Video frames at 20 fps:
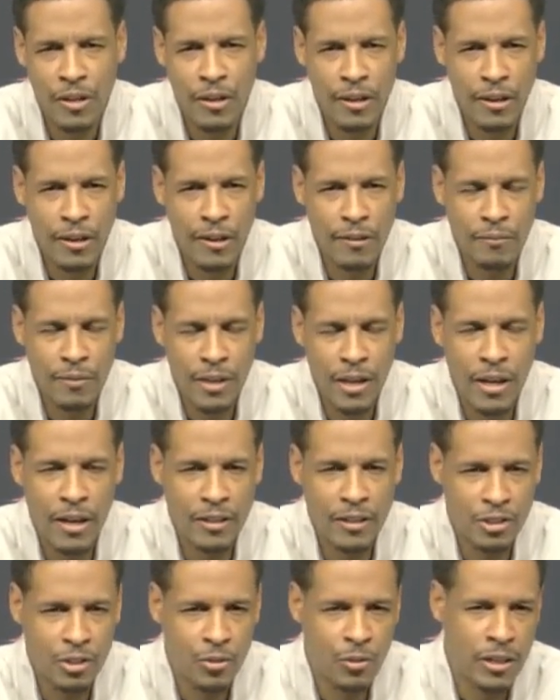
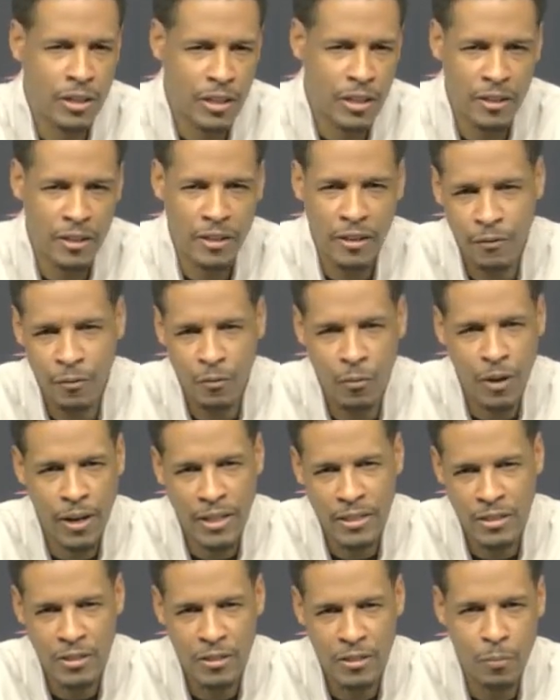doing it in different
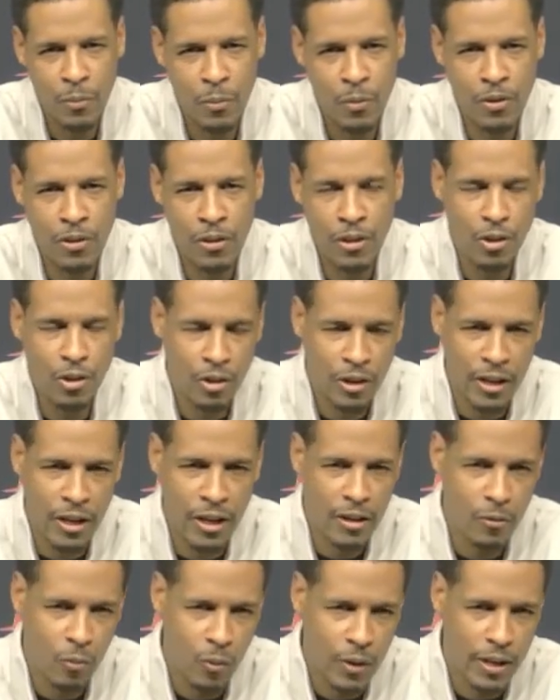ways is important. Learning
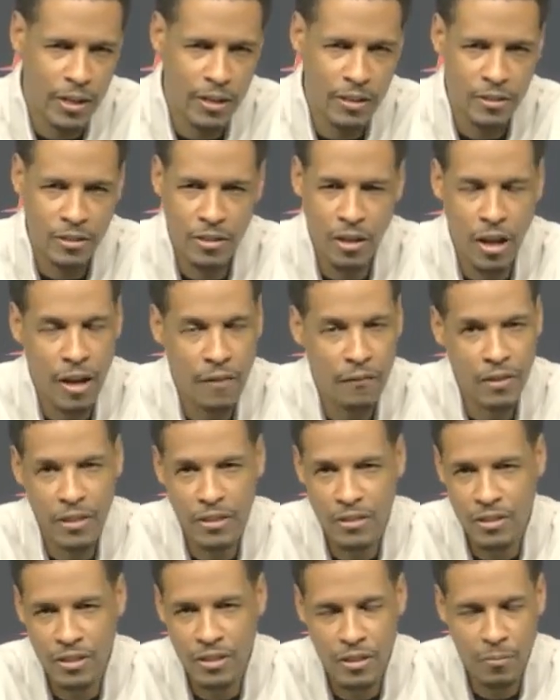how to win is
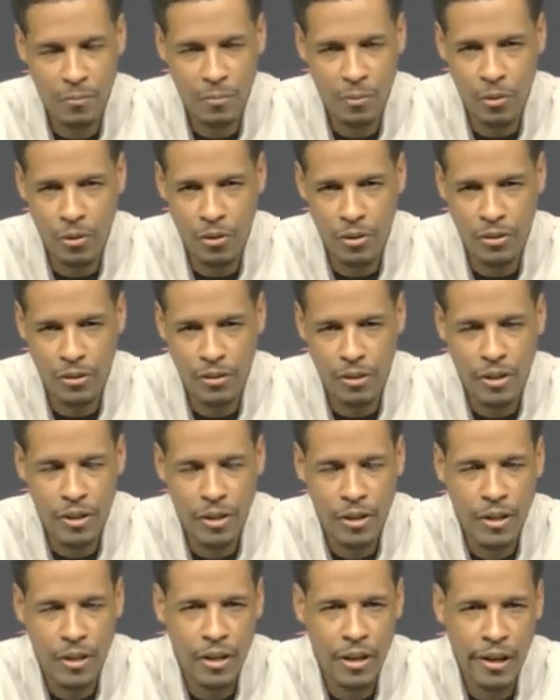obviously important.
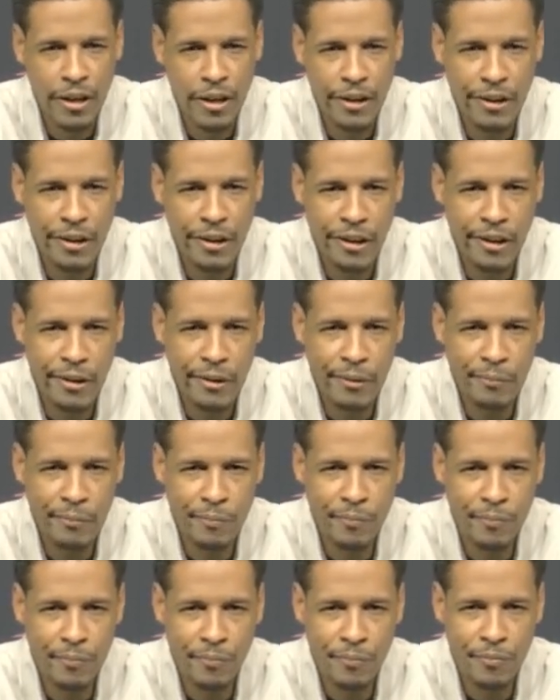And,
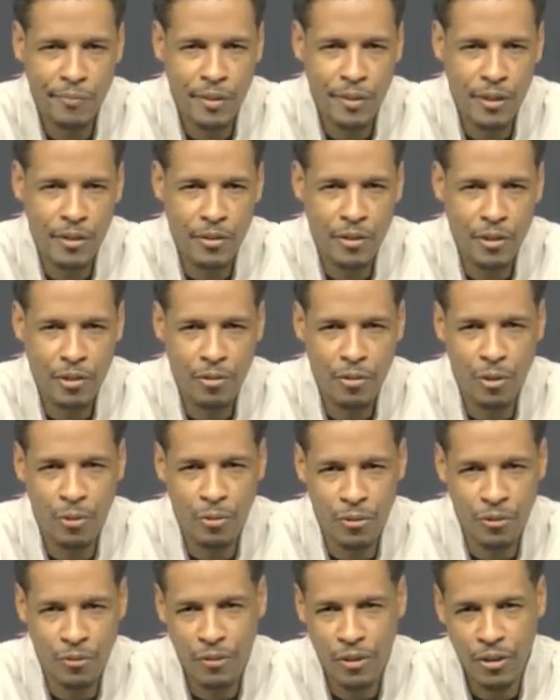the
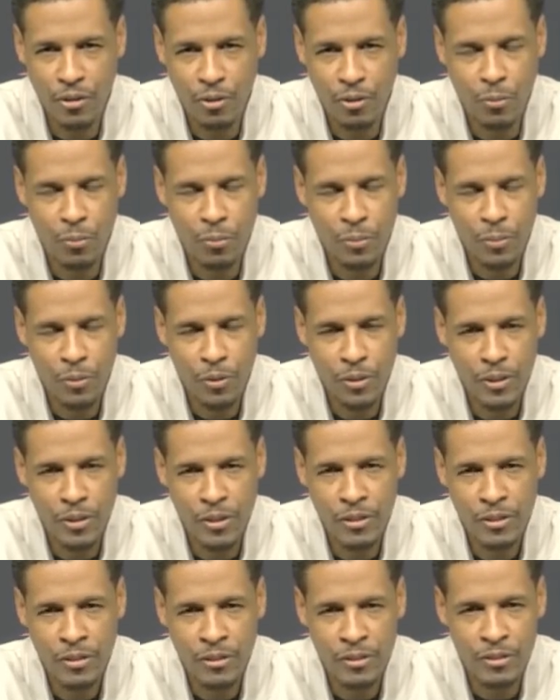growth of the group
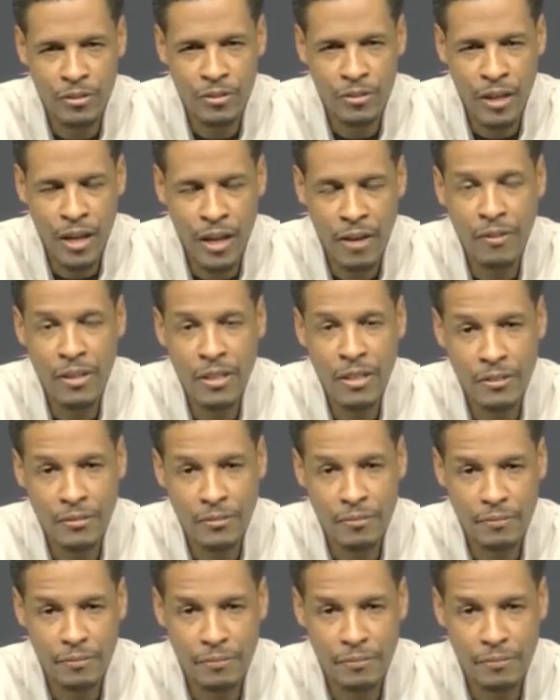is evident.